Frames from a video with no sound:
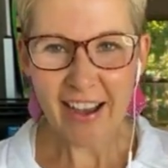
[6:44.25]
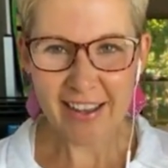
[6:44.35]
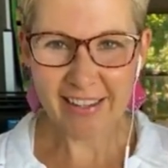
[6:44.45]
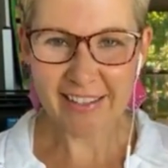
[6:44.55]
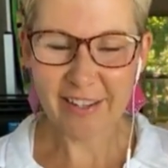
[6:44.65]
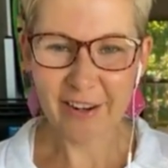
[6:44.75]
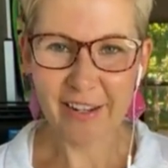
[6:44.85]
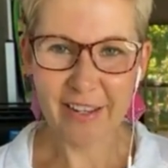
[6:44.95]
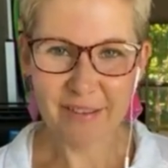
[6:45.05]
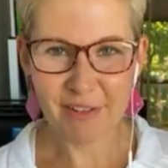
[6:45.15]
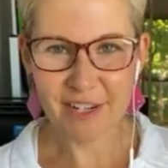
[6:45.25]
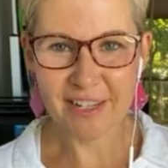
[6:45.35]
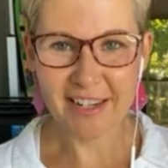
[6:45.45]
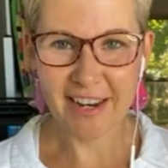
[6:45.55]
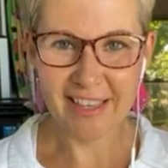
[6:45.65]
I can totally
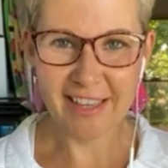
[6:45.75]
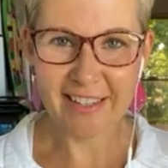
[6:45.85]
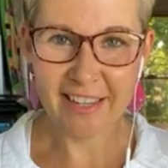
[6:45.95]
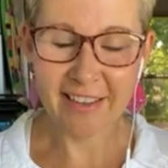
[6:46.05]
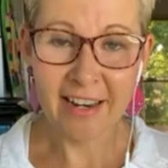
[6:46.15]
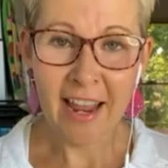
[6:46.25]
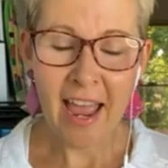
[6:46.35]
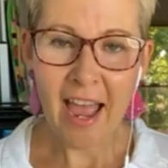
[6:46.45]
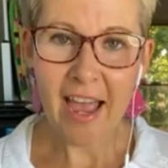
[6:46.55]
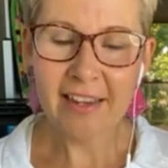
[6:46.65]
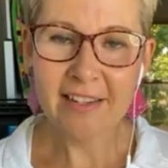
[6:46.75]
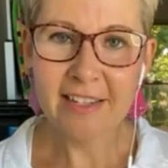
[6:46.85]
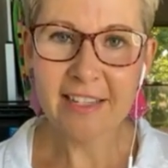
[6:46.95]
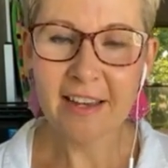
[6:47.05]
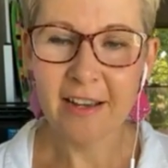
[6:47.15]
appreciate that, darling.
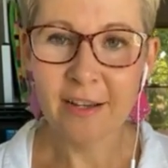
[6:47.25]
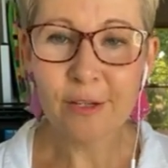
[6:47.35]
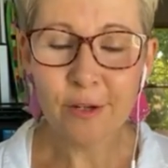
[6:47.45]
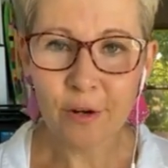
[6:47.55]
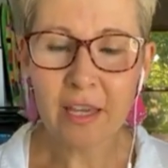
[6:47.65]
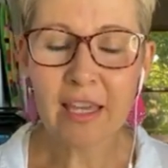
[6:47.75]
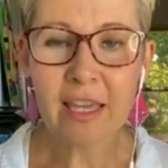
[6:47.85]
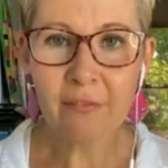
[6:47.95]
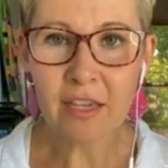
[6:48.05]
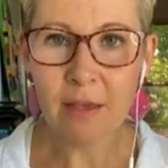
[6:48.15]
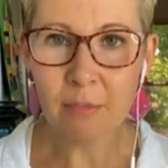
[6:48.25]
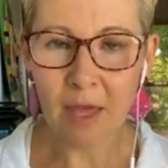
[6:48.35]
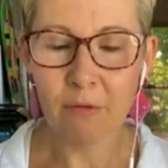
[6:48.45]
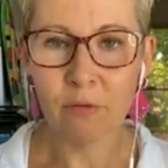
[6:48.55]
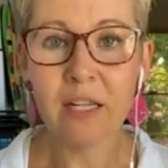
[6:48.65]
And you know, giving
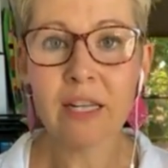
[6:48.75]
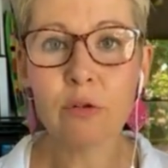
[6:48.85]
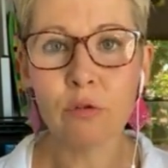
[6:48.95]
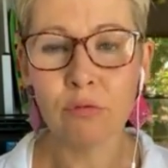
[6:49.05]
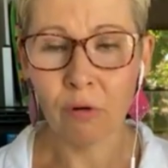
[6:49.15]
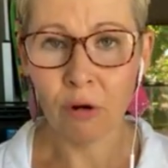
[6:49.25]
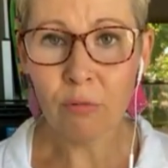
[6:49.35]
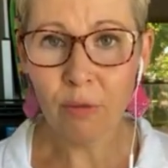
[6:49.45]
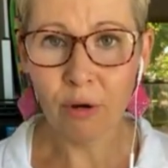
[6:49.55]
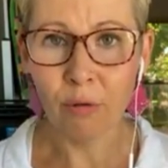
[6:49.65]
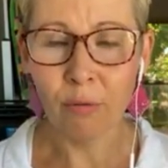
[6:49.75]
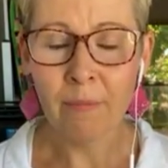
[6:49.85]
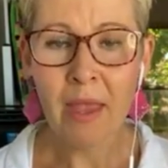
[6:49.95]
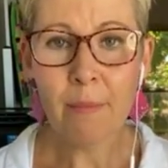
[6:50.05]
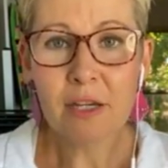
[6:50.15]
them that really good role
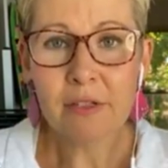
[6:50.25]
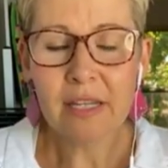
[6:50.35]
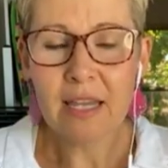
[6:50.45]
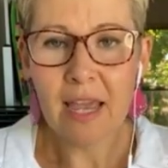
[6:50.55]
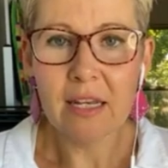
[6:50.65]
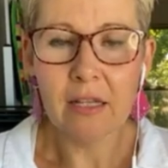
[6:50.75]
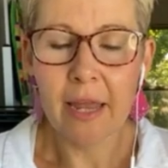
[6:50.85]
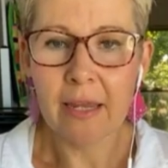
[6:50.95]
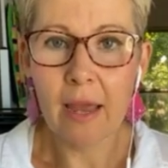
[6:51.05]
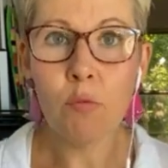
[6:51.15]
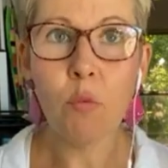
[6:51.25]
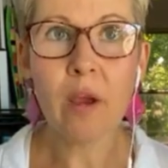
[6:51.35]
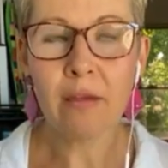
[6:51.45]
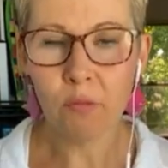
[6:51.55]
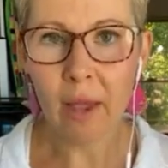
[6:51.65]
model, because again, like
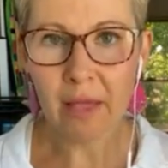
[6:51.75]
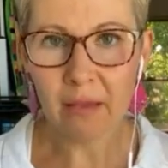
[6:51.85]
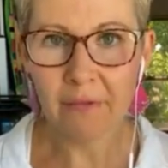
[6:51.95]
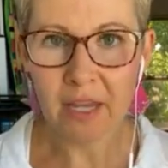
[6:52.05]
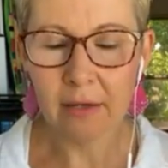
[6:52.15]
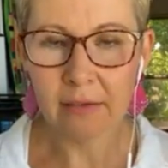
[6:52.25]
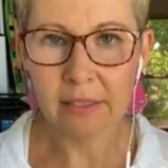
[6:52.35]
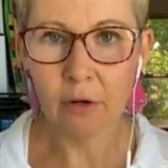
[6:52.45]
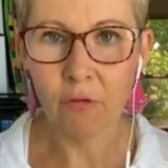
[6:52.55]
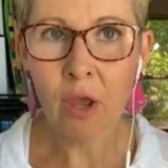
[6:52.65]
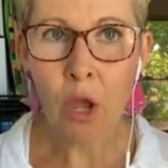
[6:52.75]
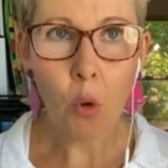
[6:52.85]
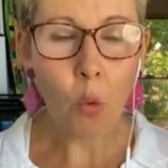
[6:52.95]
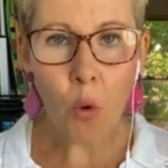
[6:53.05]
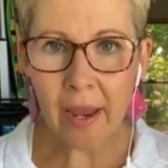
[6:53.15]
if we're loving ourselves,
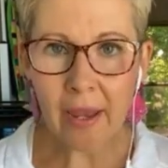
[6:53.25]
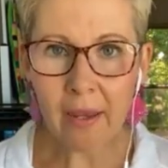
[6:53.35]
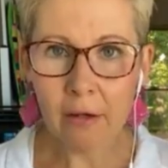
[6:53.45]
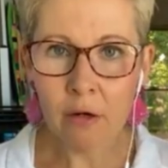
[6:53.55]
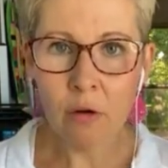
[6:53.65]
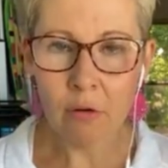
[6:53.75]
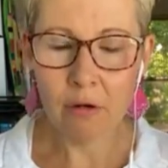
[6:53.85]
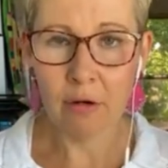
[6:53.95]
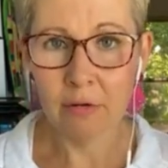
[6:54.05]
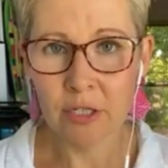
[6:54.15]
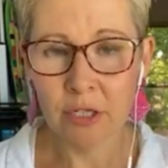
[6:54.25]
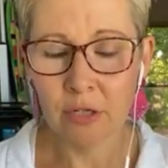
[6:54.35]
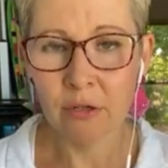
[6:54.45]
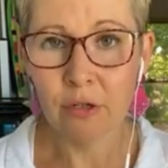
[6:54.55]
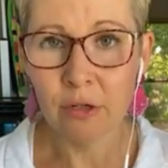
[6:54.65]
we're not going
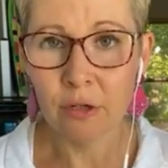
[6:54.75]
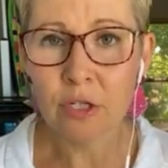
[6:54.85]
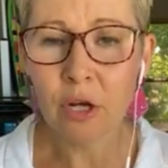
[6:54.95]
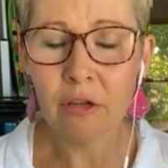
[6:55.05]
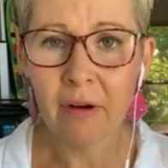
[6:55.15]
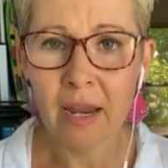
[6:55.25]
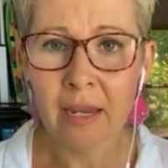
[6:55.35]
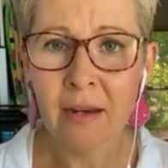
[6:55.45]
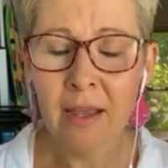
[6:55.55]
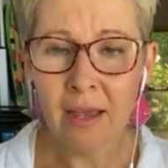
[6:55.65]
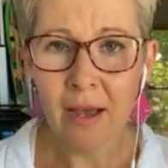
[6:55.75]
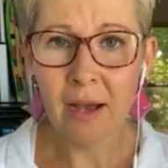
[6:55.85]
to, you know, tolerate